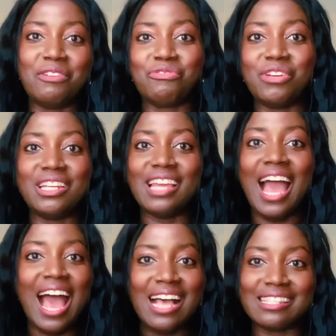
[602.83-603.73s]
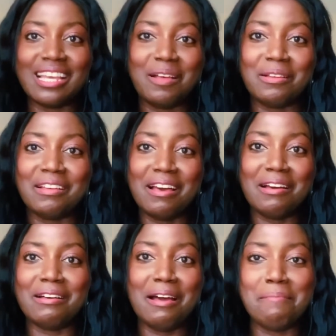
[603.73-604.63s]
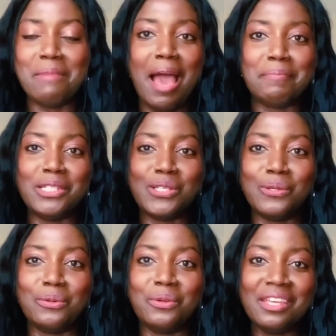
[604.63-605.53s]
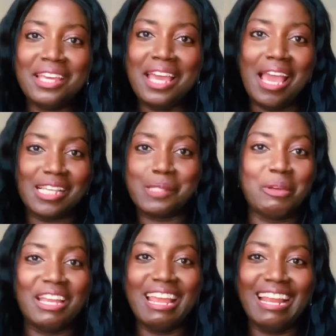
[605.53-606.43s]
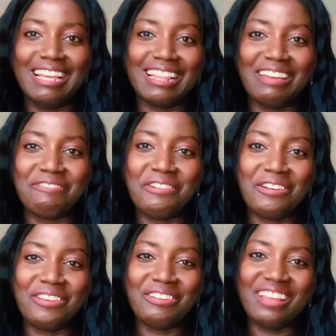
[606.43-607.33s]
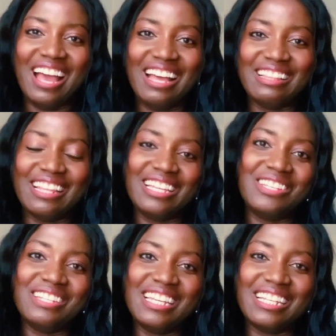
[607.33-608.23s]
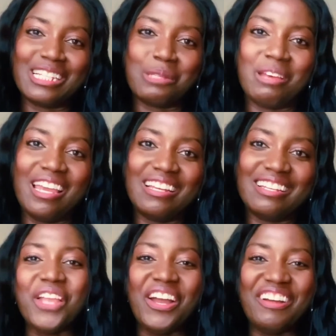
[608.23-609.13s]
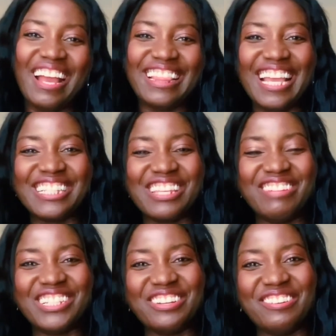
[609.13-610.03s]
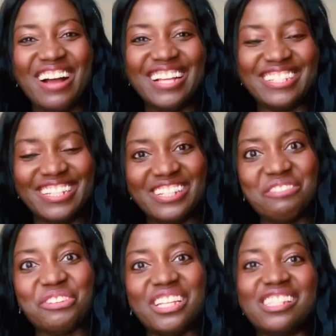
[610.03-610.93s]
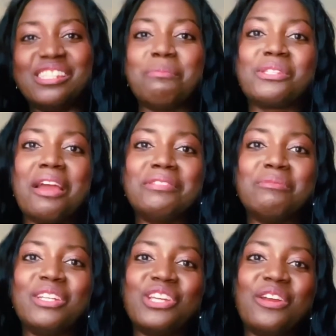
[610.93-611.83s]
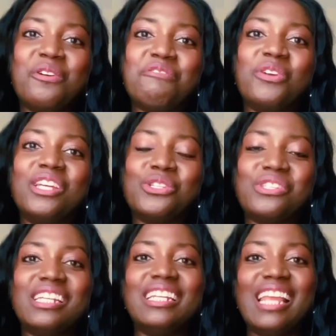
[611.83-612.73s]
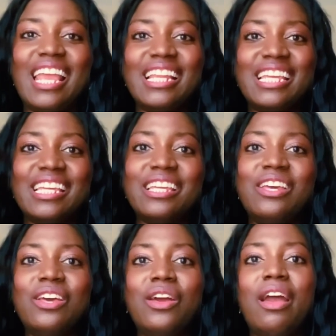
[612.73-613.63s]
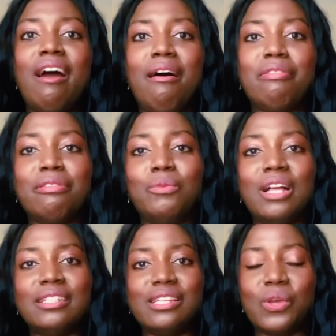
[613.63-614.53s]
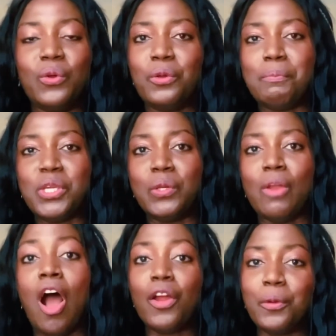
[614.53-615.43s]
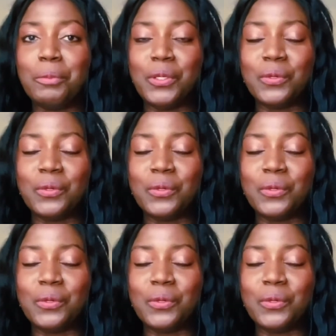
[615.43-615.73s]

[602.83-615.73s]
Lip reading: free to ask. I'm happy to explain anything further that you need explained. All right, thanks so much for watching. Don't forget to subscribe to my channel if you're interested in any health, wellness, autoimmune